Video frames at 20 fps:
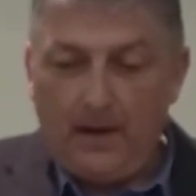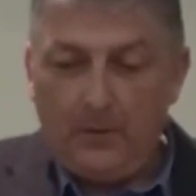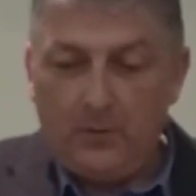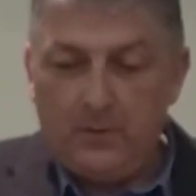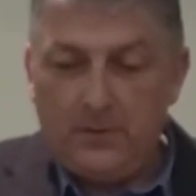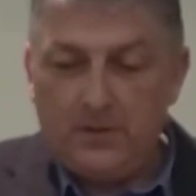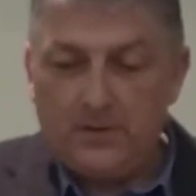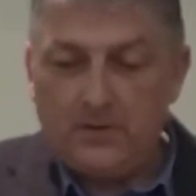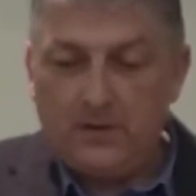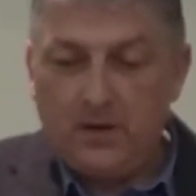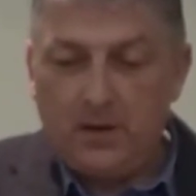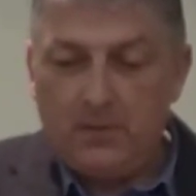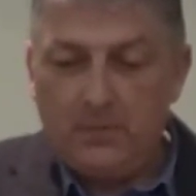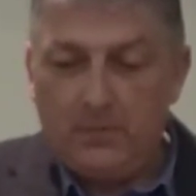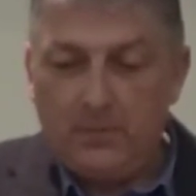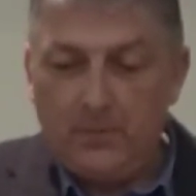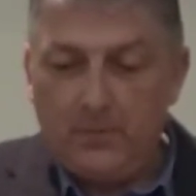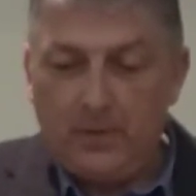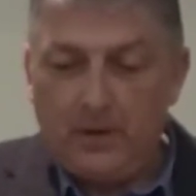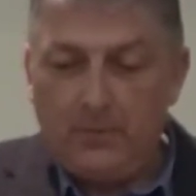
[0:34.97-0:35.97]
And I want to start
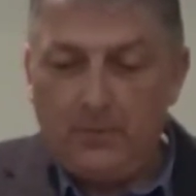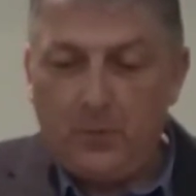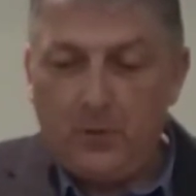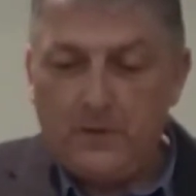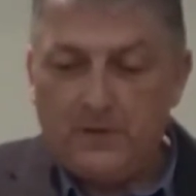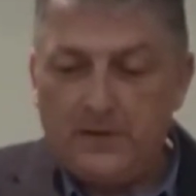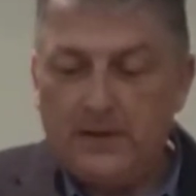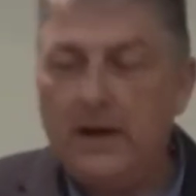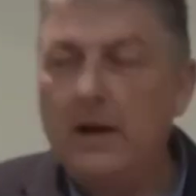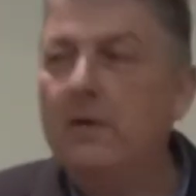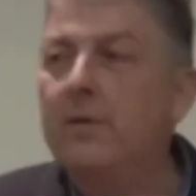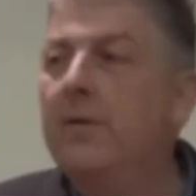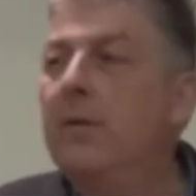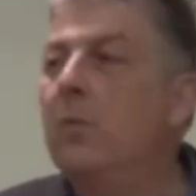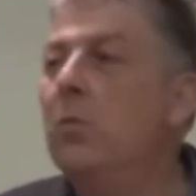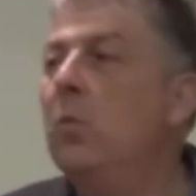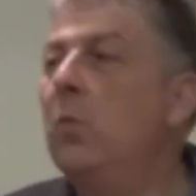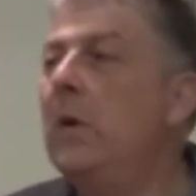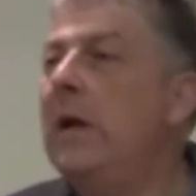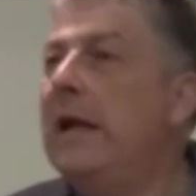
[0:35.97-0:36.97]
by pointing out
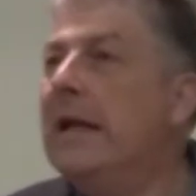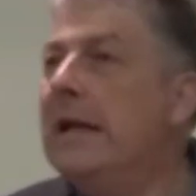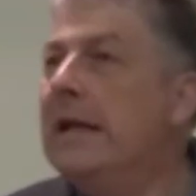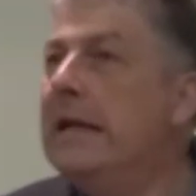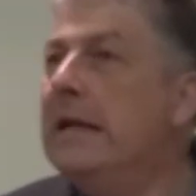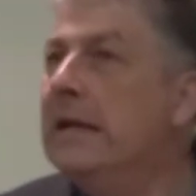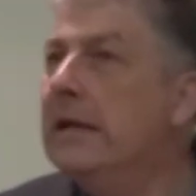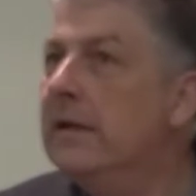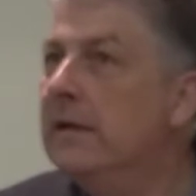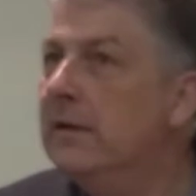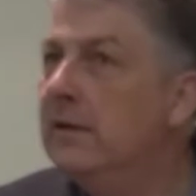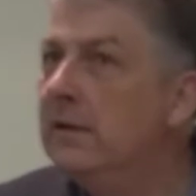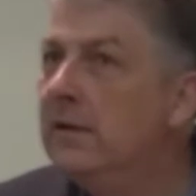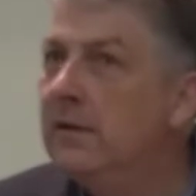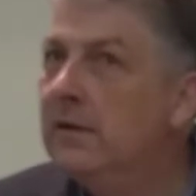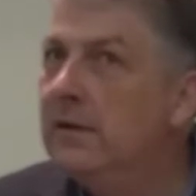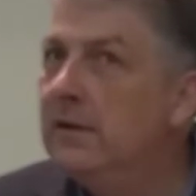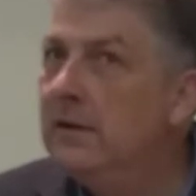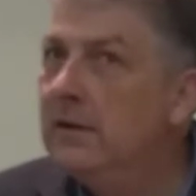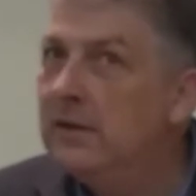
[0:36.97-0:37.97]
that we,
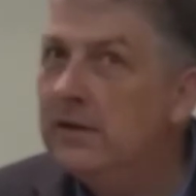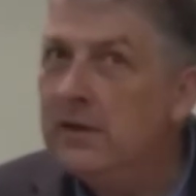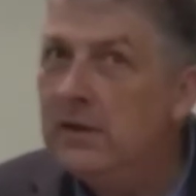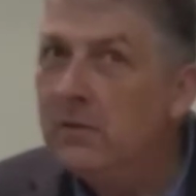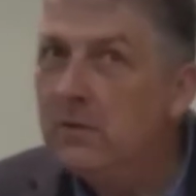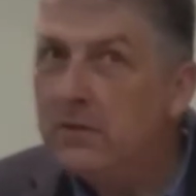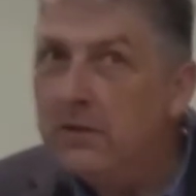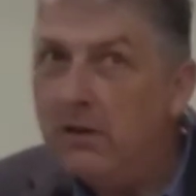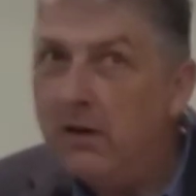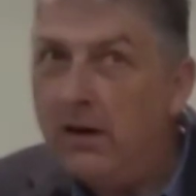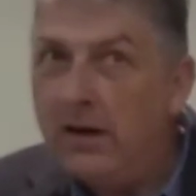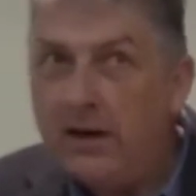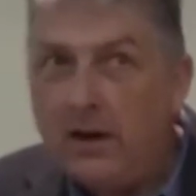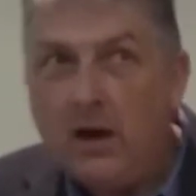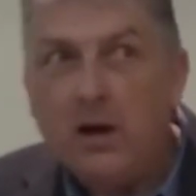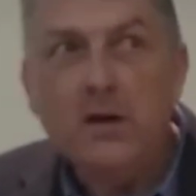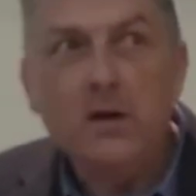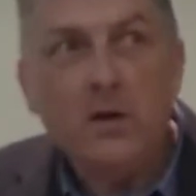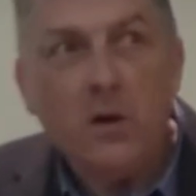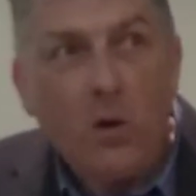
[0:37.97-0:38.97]
you and I,
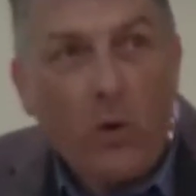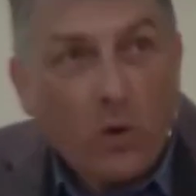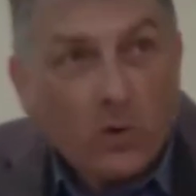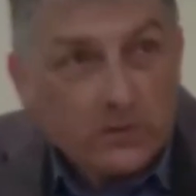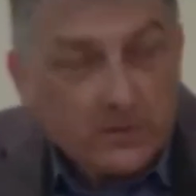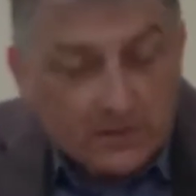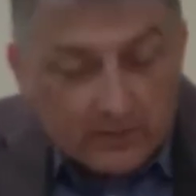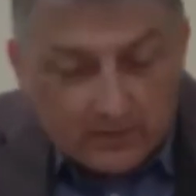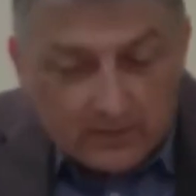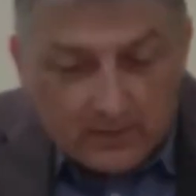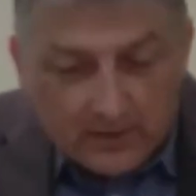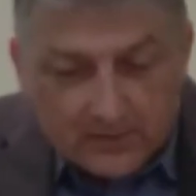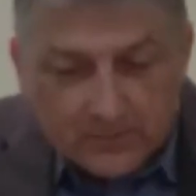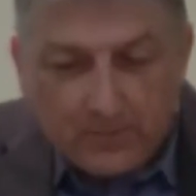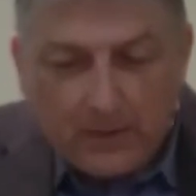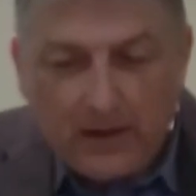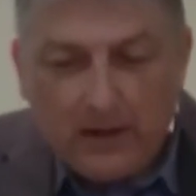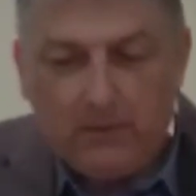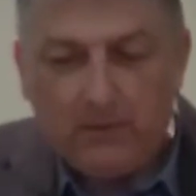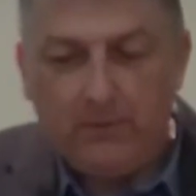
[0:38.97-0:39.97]
are not as
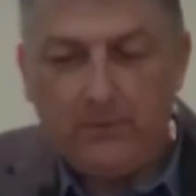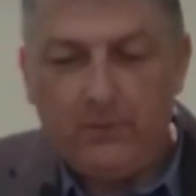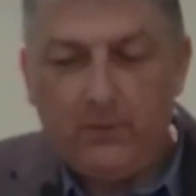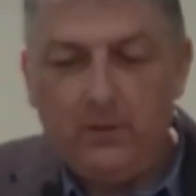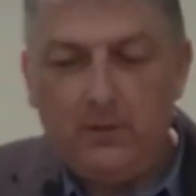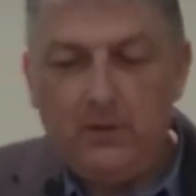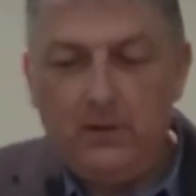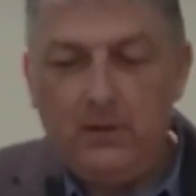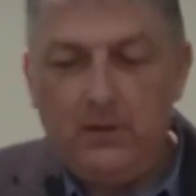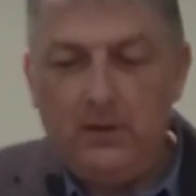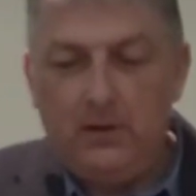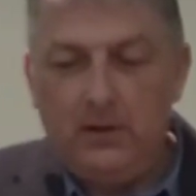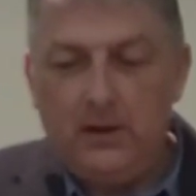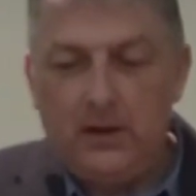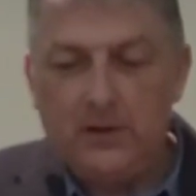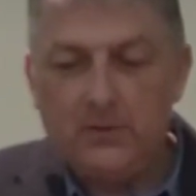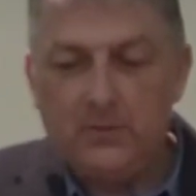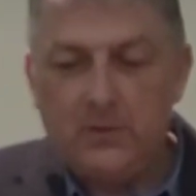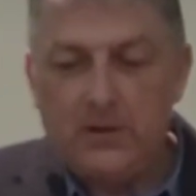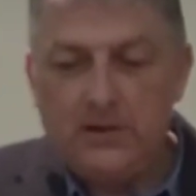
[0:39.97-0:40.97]
powerful
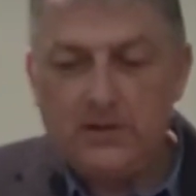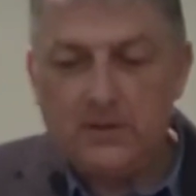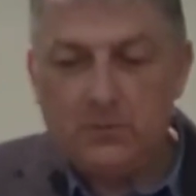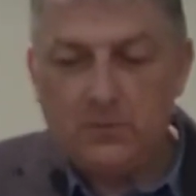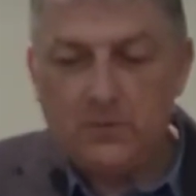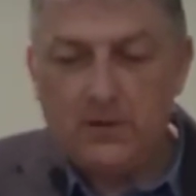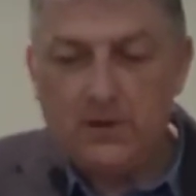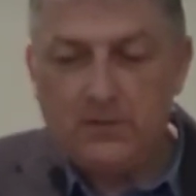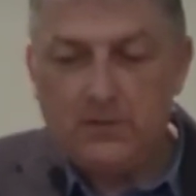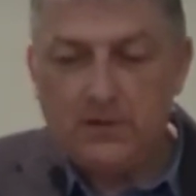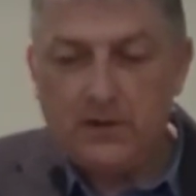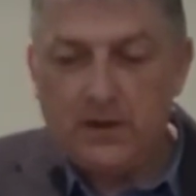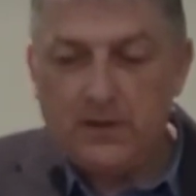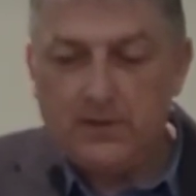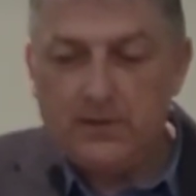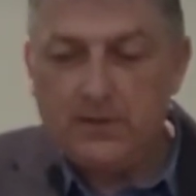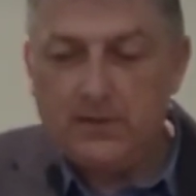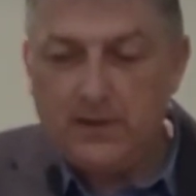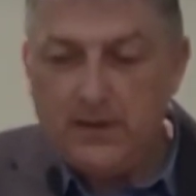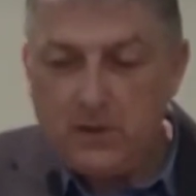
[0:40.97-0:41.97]
as we sometimes
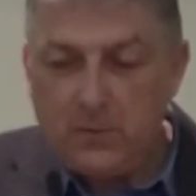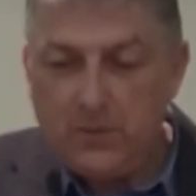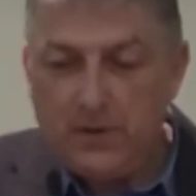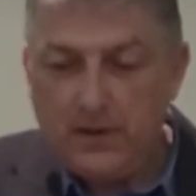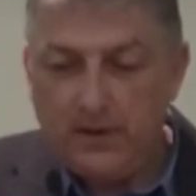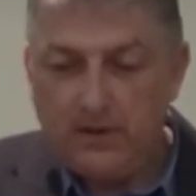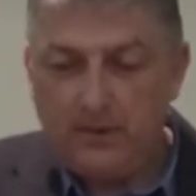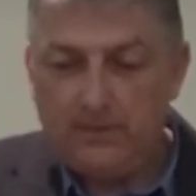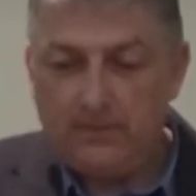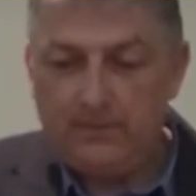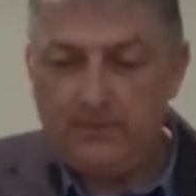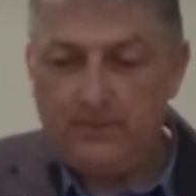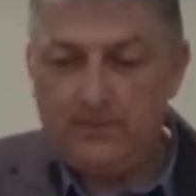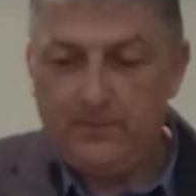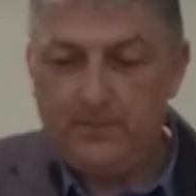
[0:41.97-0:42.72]
like to think we are.